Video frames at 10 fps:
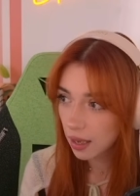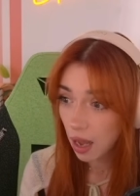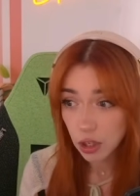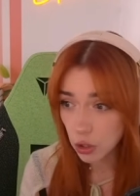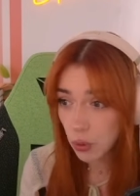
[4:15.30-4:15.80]

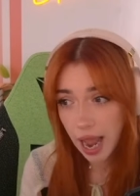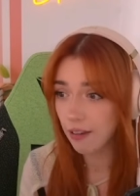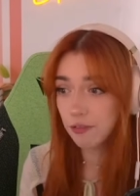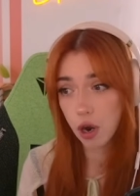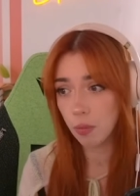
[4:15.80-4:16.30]
you
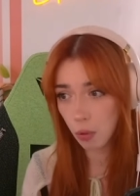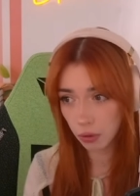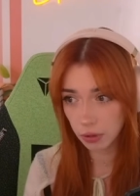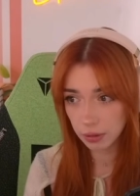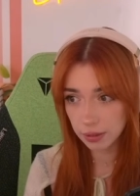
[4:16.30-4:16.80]
have no
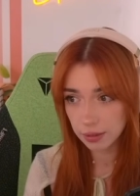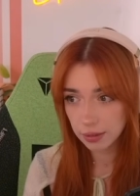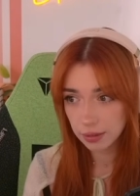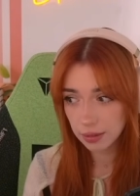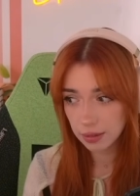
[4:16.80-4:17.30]
morals.
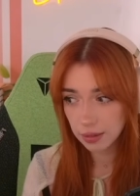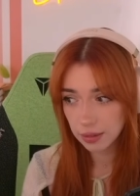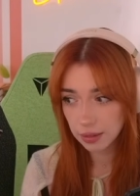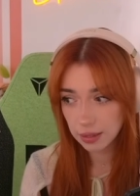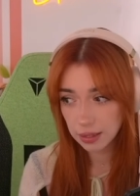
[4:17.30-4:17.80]

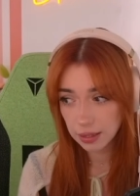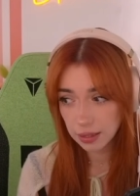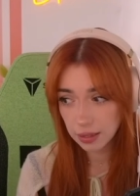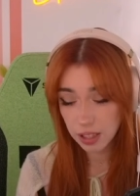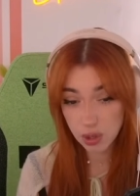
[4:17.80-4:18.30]

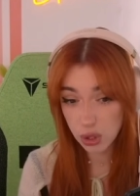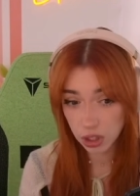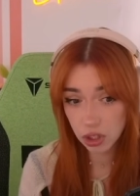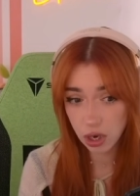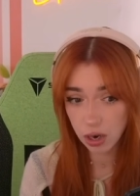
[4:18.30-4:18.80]
You
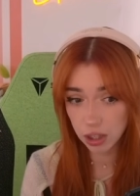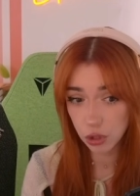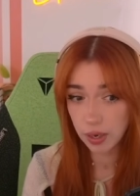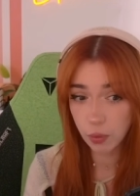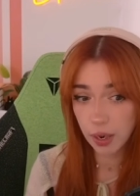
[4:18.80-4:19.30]
just are
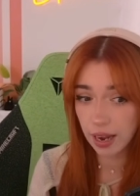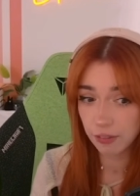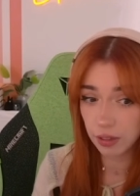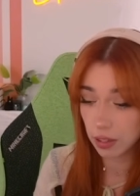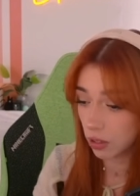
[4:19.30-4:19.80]
doing
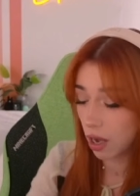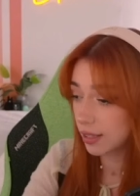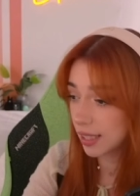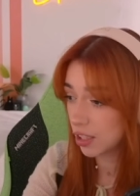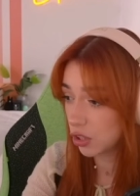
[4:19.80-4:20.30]
whatever the law
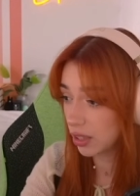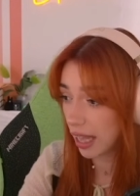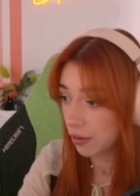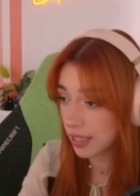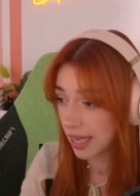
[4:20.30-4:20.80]
says you're
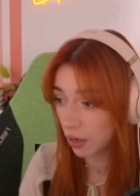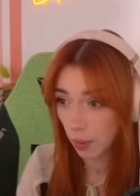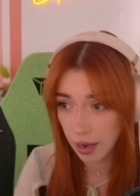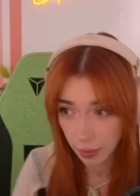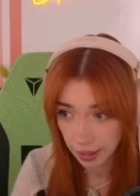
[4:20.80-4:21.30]
allowed to get
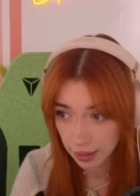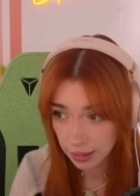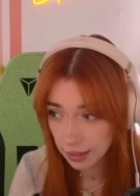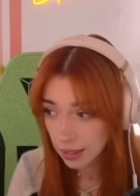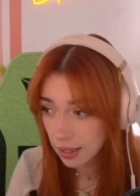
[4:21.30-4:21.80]
away with.
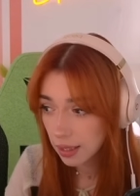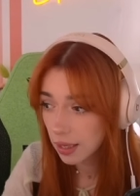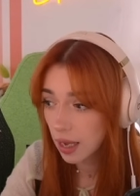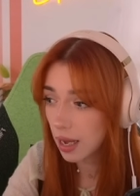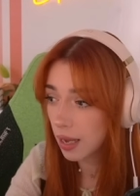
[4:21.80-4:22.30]

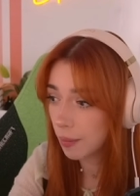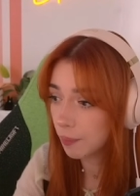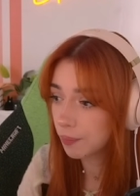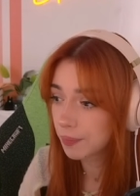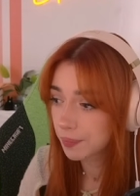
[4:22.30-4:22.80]

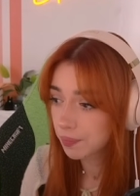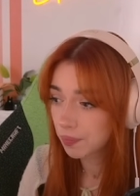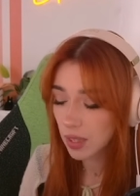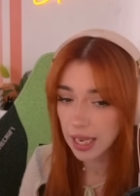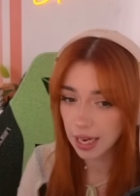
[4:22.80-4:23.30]
And
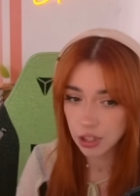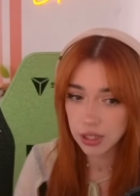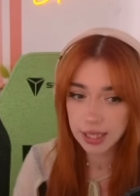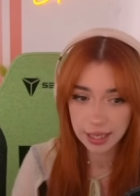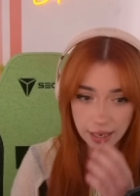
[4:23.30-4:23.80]
I
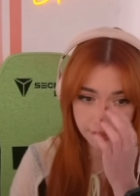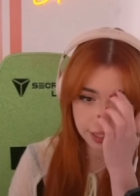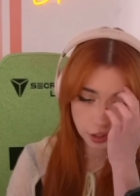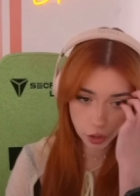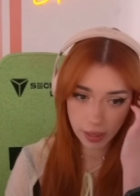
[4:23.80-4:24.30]
just think I've
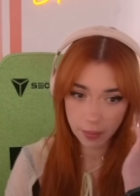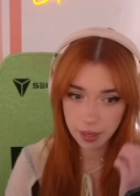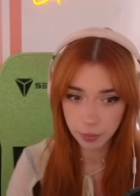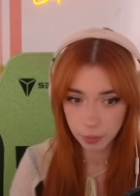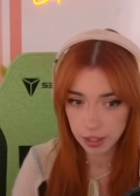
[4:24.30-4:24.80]
seen so many
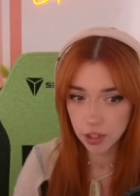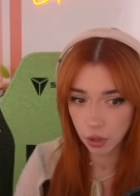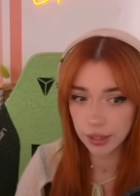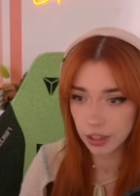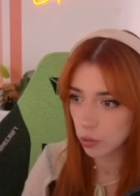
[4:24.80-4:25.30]
people be so
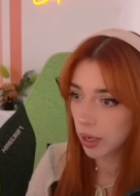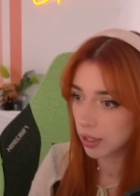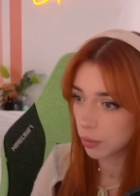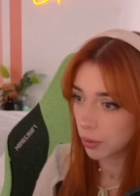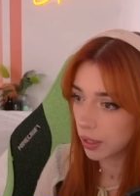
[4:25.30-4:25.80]

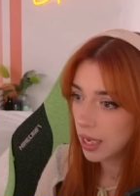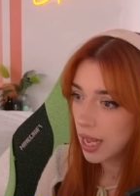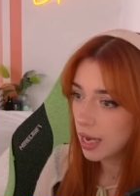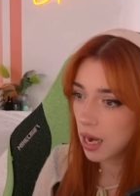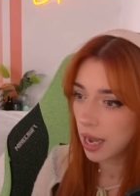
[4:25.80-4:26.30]
irresponsible,
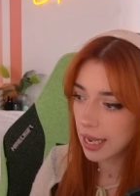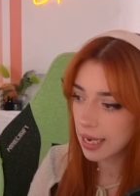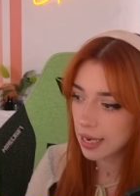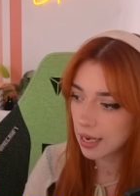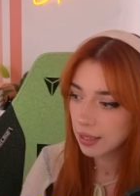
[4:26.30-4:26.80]
not
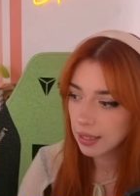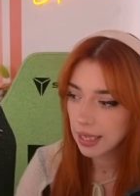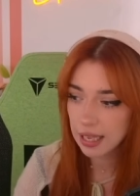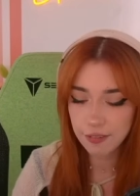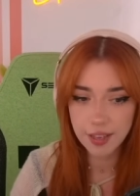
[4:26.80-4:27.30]
in
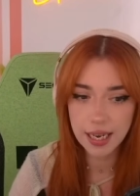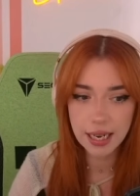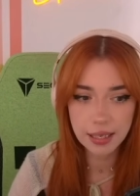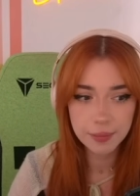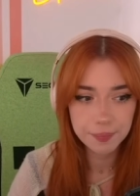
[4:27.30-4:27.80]
even